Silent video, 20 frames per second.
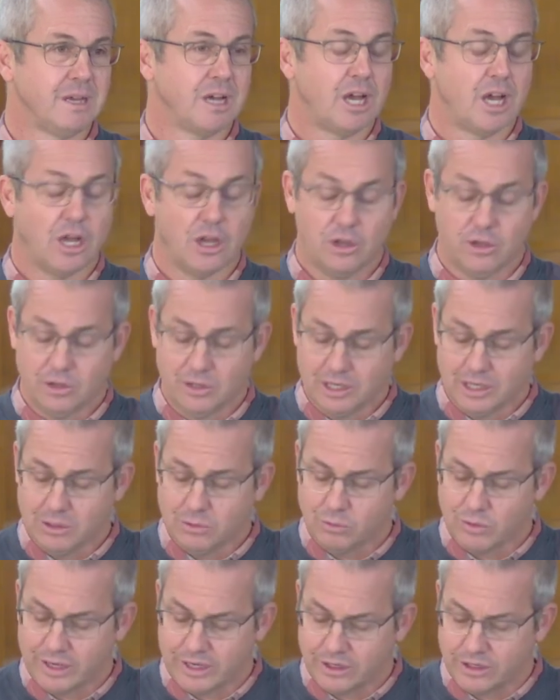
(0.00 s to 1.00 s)
Only
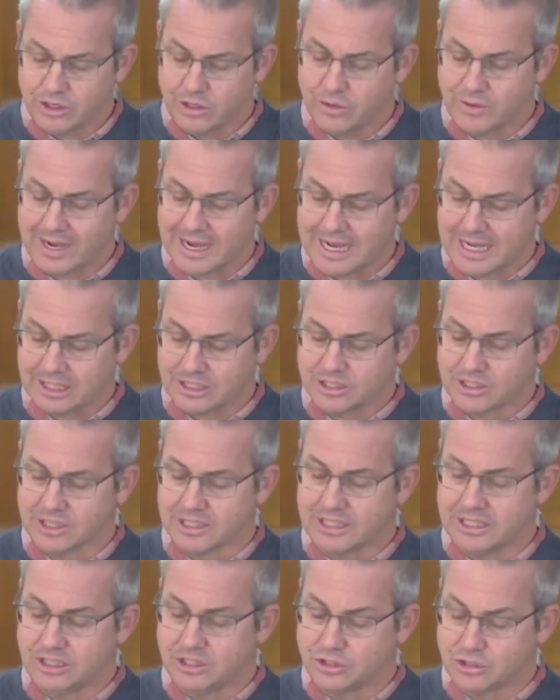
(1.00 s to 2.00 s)
when you
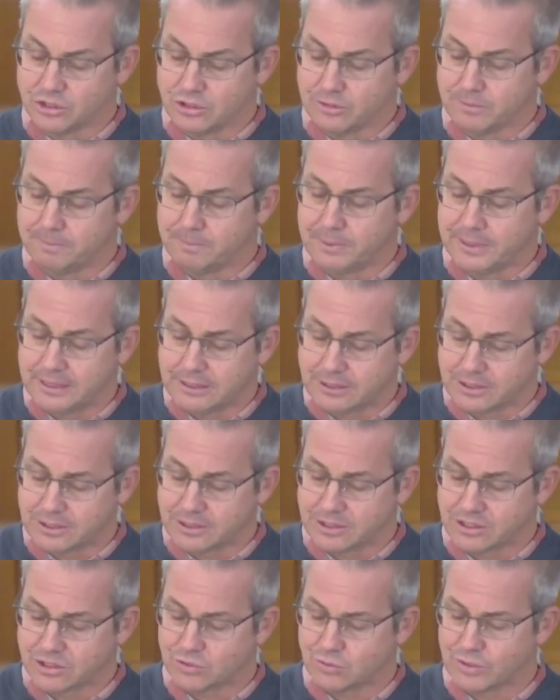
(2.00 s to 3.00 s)
actually do
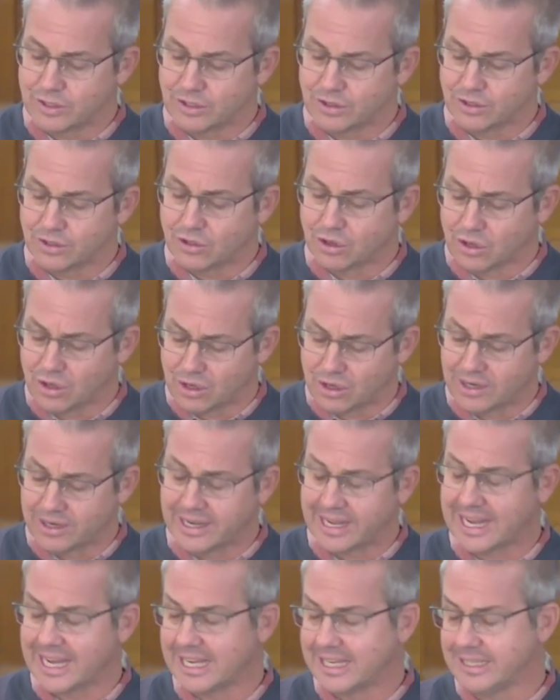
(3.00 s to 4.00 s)
business with
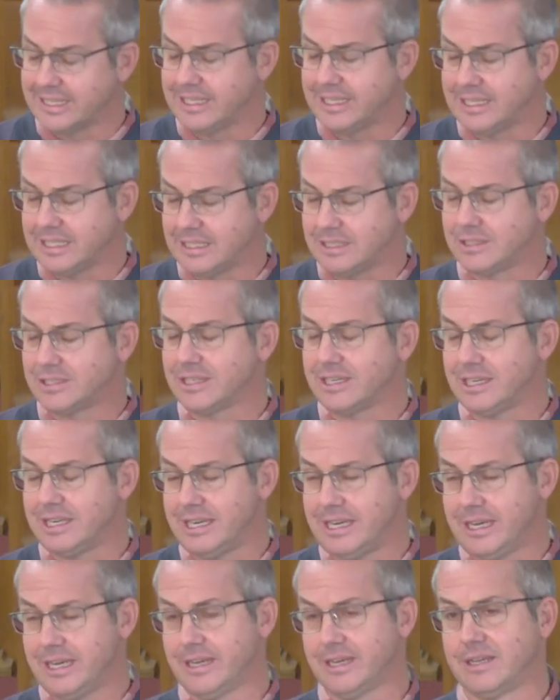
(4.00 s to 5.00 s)
God and His
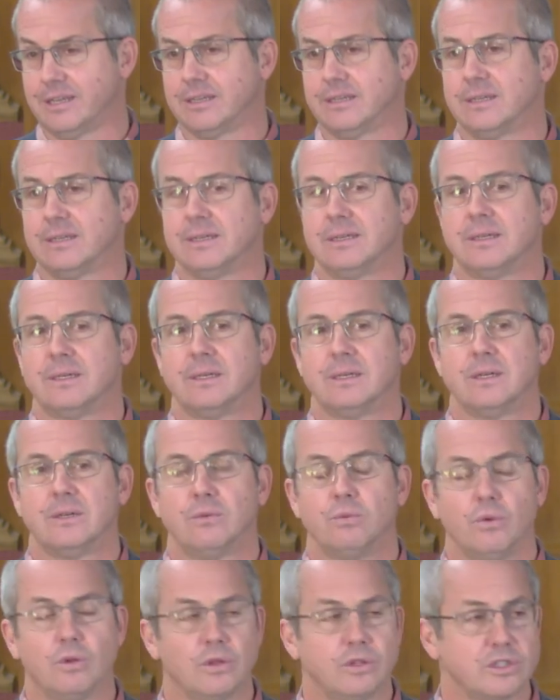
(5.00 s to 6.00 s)
King
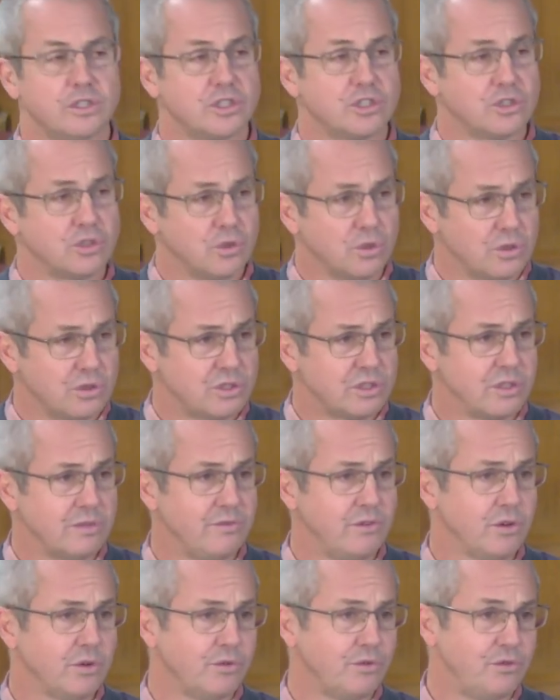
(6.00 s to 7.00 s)
will the source of
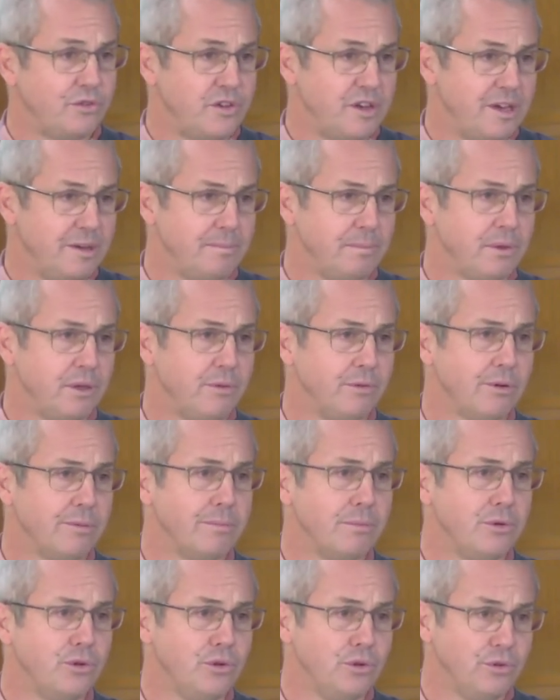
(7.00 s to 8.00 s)
your fear be
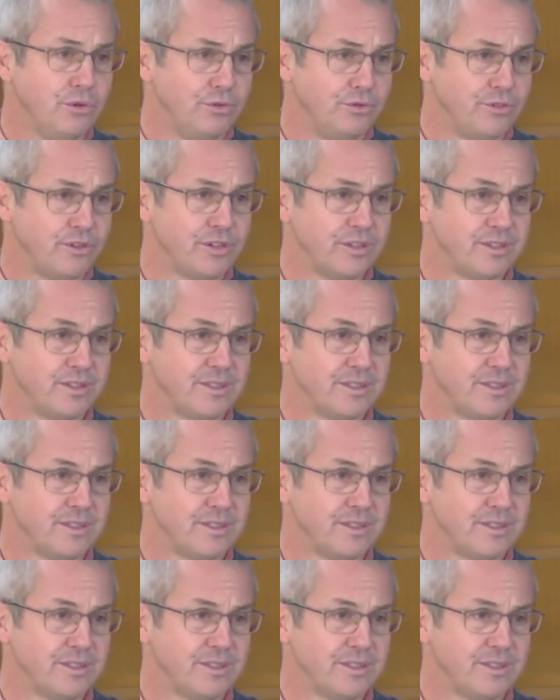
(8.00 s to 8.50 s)
removed.